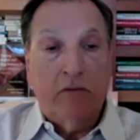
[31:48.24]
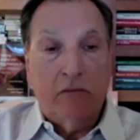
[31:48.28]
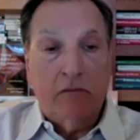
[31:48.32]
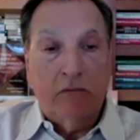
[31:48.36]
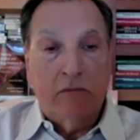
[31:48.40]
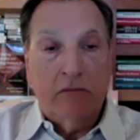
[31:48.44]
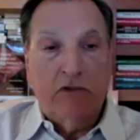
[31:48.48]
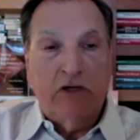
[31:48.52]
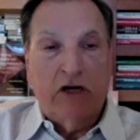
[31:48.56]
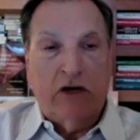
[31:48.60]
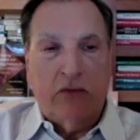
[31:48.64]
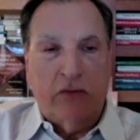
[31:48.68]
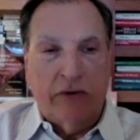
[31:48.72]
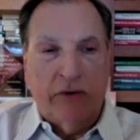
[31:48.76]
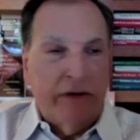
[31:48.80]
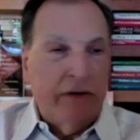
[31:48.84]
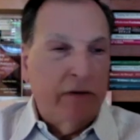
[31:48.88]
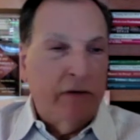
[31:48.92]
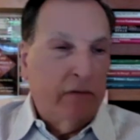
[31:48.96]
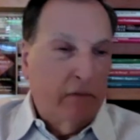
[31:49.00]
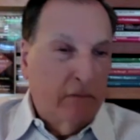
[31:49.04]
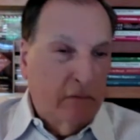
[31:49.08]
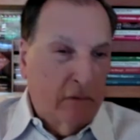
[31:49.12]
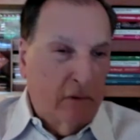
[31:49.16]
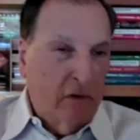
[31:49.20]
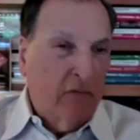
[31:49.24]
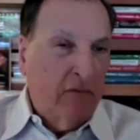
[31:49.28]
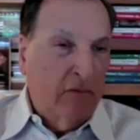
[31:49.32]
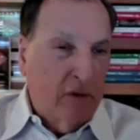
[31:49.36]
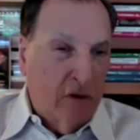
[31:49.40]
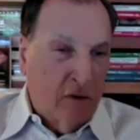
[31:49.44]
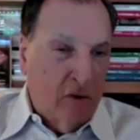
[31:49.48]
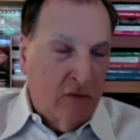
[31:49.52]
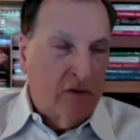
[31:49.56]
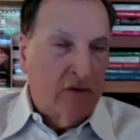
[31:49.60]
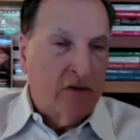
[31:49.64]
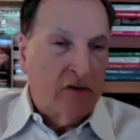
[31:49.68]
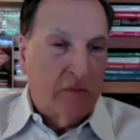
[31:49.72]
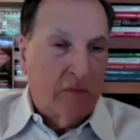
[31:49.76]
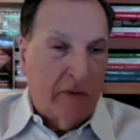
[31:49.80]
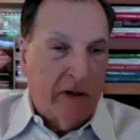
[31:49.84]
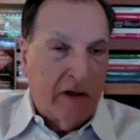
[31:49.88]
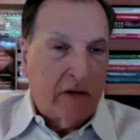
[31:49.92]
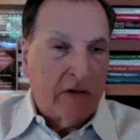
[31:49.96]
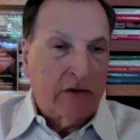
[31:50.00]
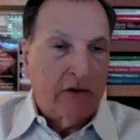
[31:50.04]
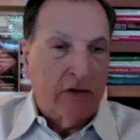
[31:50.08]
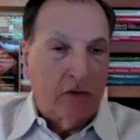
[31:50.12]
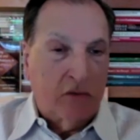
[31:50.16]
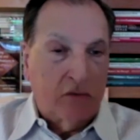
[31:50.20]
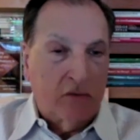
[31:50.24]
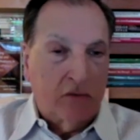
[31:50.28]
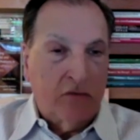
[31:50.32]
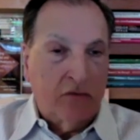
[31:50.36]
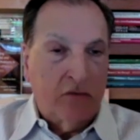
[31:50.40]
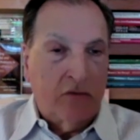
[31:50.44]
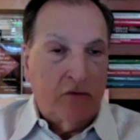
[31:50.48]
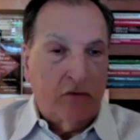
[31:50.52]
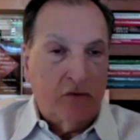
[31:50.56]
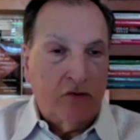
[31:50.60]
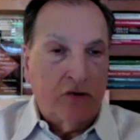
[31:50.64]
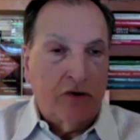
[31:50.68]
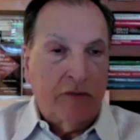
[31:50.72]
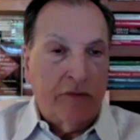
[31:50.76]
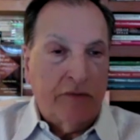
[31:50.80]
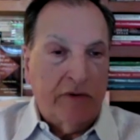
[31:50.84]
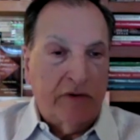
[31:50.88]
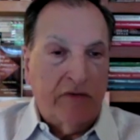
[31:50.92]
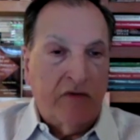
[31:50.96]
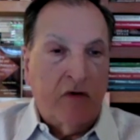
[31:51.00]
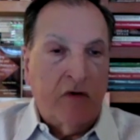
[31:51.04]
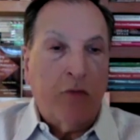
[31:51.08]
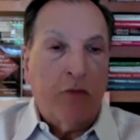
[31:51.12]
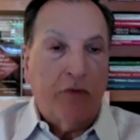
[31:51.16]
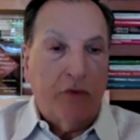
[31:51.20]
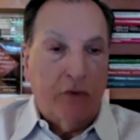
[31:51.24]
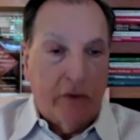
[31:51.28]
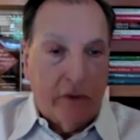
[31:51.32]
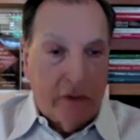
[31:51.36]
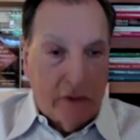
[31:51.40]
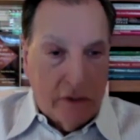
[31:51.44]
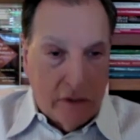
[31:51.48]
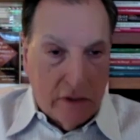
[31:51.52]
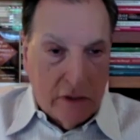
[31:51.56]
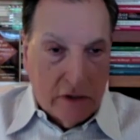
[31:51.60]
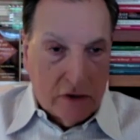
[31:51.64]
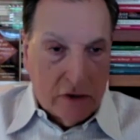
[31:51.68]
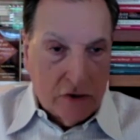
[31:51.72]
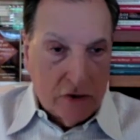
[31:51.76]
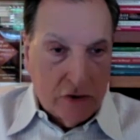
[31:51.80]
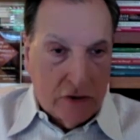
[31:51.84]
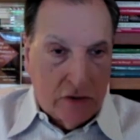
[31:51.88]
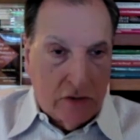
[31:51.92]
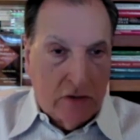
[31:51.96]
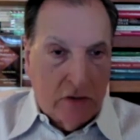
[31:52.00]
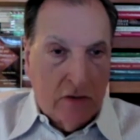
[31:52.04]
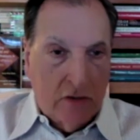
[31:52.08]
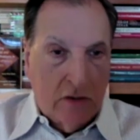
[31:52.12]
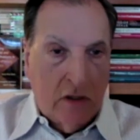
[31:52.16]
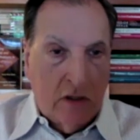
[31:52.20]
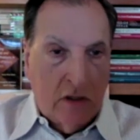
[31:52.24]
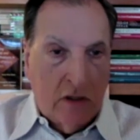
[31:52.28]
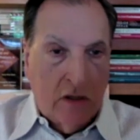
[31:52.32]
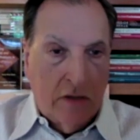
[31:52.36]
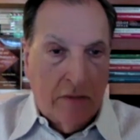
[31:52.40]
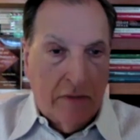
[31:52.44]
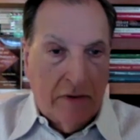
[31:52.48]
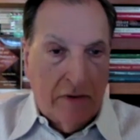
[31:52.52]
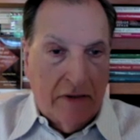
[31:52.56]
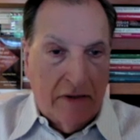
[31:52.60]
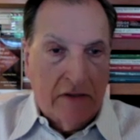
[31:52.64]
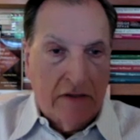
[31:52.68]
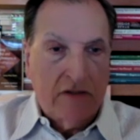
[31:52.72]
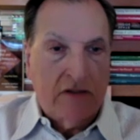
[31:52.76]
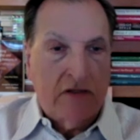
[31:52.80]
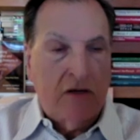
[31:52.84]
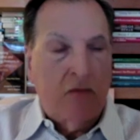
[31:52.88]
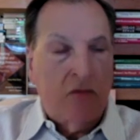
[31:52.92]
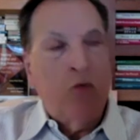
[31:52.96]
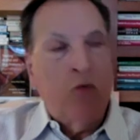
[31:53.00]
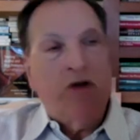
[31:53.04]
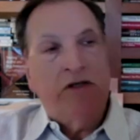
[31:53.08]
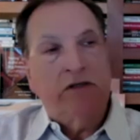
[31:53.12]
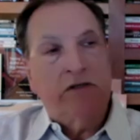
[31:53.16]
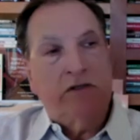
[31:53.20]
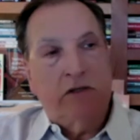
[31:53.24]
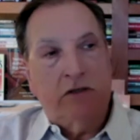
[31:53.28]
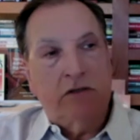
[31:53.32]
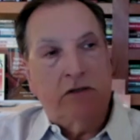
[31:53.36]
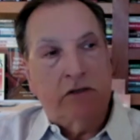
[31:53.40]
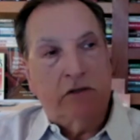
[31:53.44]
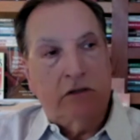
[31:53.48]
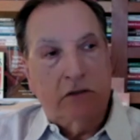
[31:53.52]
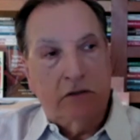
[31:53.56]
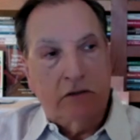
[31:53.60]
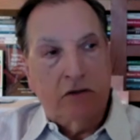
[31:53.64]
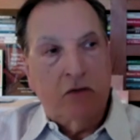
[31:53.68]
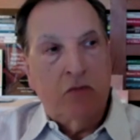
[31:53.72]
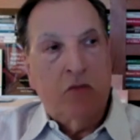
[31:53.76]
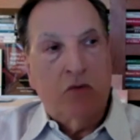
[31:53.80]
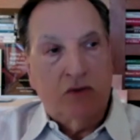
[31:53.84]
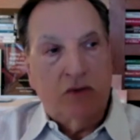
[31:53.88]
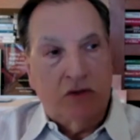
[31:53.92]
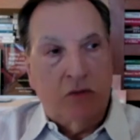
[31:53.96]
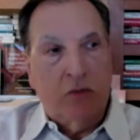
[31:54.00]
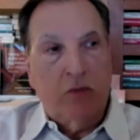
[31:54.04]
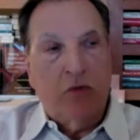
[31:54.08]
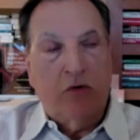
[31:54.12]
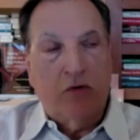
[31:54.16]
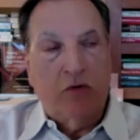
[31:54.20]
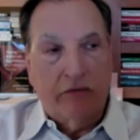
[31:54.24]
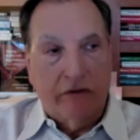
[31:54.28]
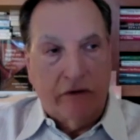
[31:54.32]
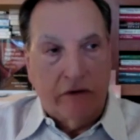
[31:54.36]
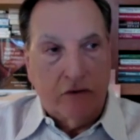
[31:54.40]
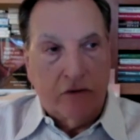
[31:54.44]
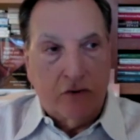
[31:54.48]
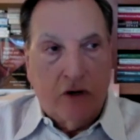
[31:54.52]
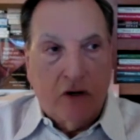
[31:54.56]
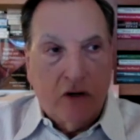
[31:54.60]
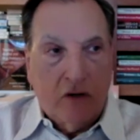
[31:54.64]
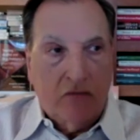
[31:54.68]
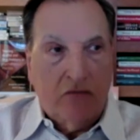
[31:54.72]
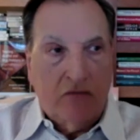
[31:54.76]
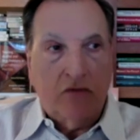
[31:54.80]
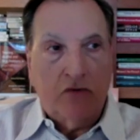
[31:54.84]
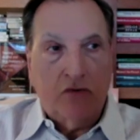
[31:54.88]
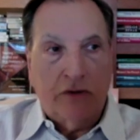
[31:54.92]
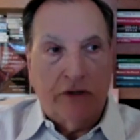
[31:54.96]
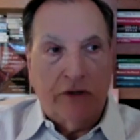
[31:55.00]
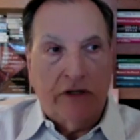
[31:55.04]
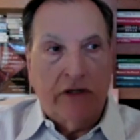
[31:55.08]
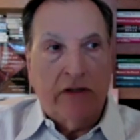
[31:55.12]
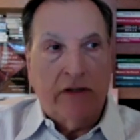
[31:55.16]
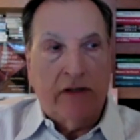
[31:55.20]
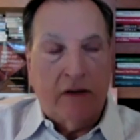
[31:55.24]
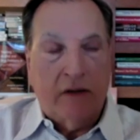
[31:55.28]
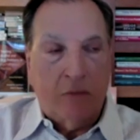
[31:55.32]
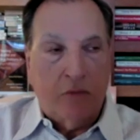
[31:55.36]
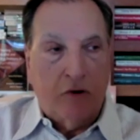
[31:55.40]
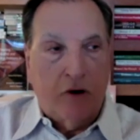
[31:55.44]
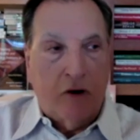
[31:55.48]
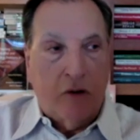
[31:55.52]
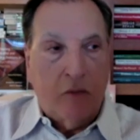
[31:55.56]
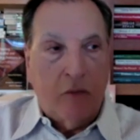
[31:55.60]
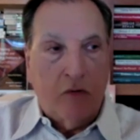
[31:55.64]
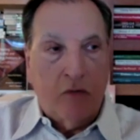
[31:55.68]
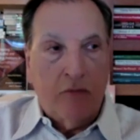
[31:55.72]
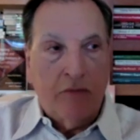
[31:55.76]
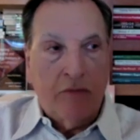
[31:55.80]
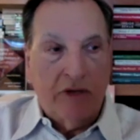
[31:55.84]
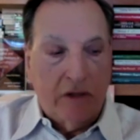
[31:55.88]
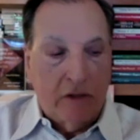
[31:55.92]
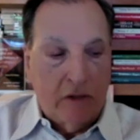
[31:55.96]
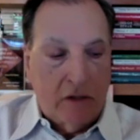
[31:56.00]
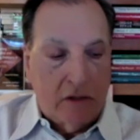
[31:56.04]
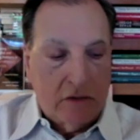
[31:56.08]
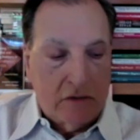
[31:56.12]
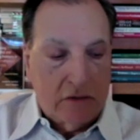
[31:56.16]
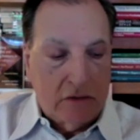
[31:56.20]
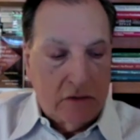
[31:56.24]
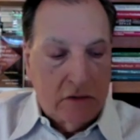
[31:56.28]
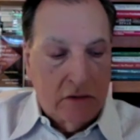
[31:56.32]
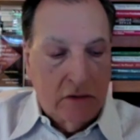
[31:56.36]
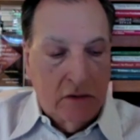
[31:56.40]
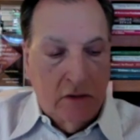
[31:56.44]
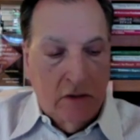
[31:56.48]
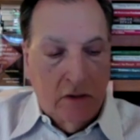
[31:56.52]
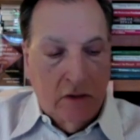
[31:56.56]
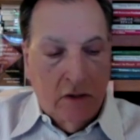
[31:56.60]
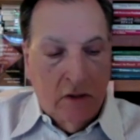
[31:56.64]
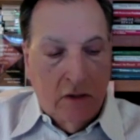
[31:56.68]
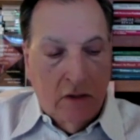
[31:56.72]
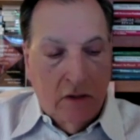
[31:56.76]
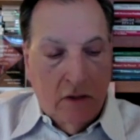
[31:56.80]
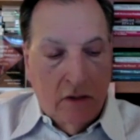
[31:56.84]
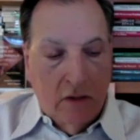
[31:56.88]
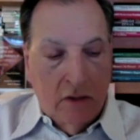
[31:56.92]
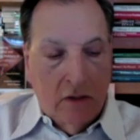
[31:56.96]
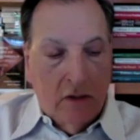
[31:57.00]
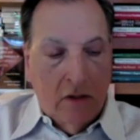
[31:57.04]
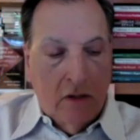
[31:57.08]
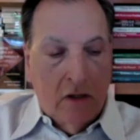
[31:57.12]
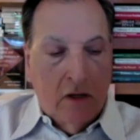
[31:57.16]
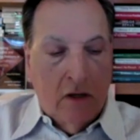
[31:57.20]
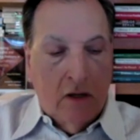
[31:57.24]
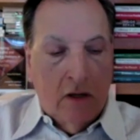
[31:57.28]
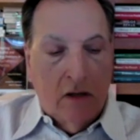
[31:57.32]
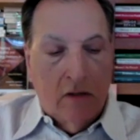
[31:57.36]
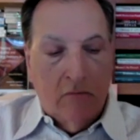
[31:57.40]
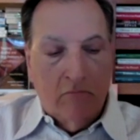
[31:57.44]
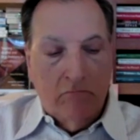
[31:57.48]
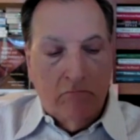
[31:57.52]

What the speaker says: generally known as Suboxone, for the treatment of opioid addiction. And in some ways, it's almost the perfect drug for treating that problem, because uh,